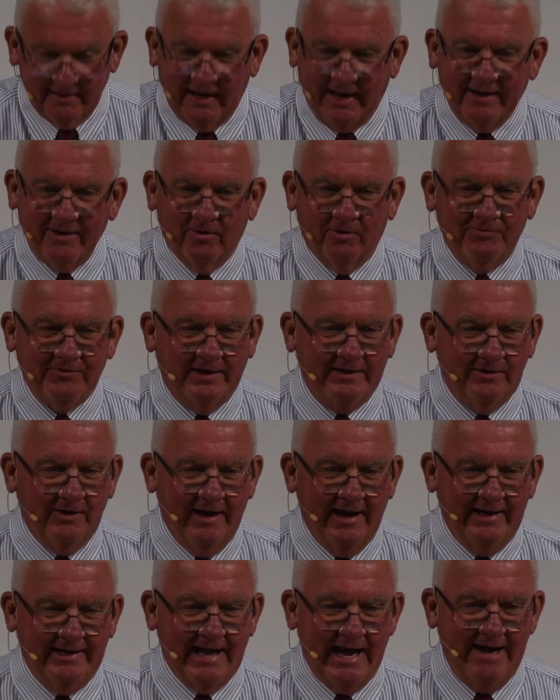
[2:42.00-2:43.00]
I don't think you
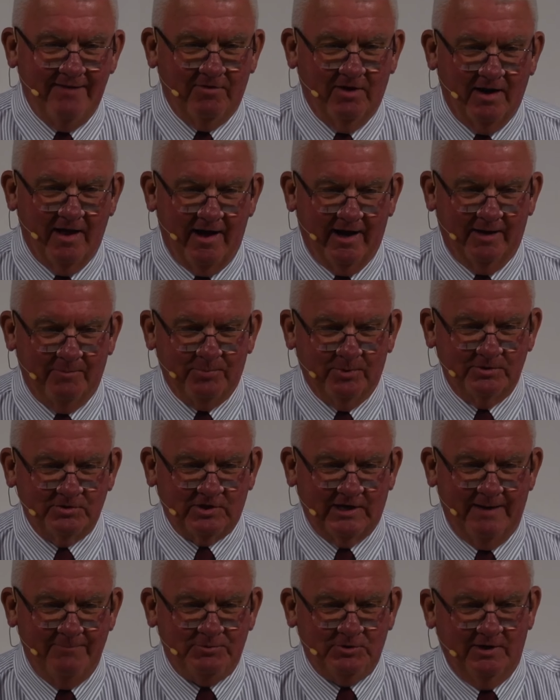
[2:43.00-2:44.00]
had to have a lot of
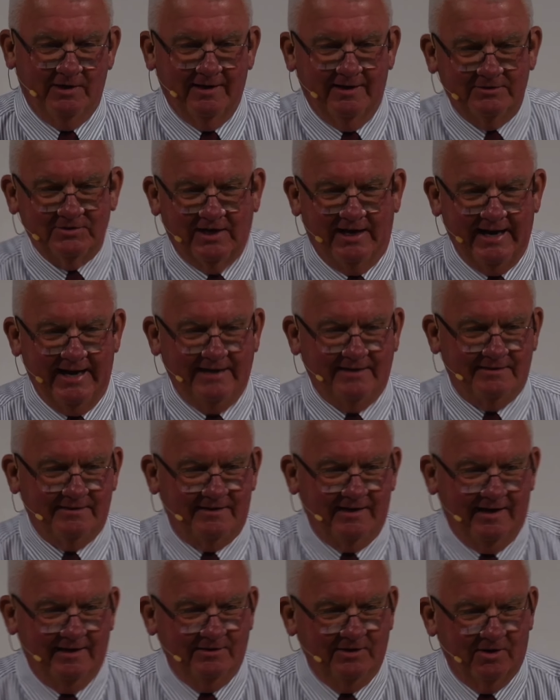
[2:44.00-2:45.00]
perception as an eight to
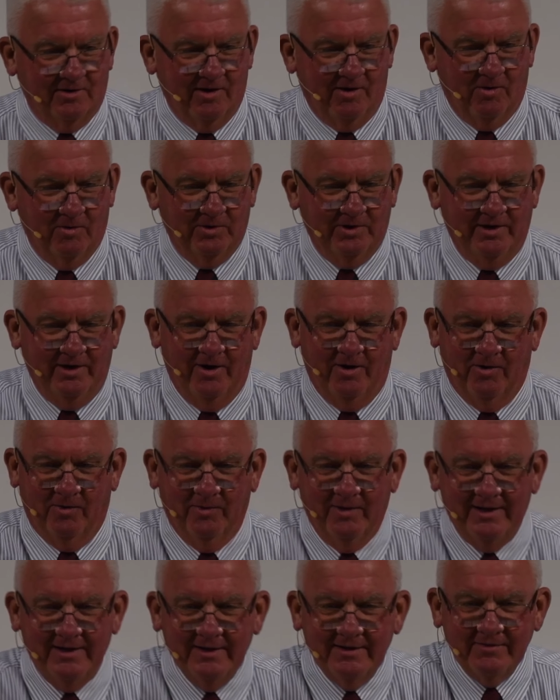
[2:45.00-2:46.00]
10 year old to
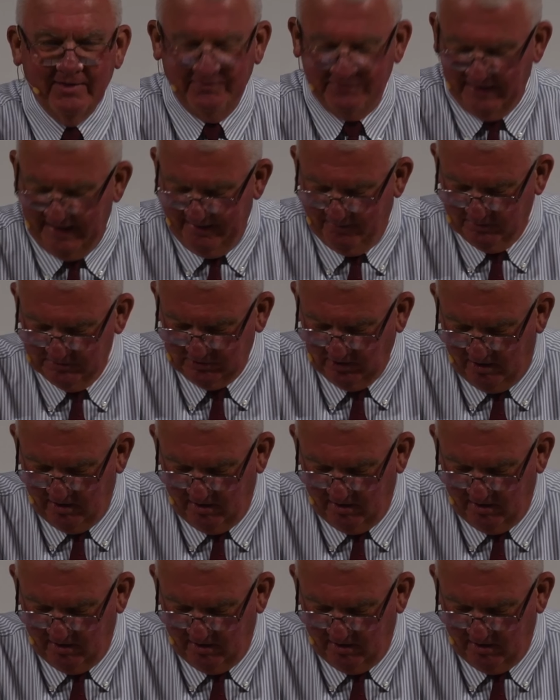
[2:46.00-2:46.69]
know that that was